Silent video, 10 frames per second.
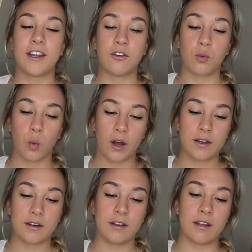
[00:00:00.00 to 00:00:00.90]
Days
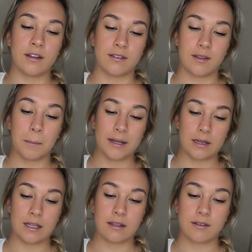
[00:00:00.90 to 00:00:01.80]
1 is the
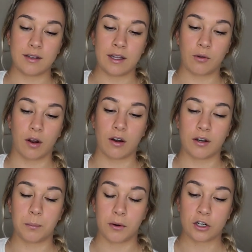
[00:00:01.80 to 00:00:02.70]
Middle East,
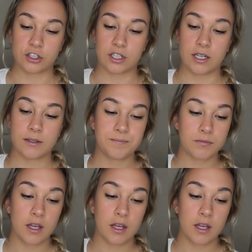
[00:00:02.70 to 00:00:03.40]
Iran, and Persia.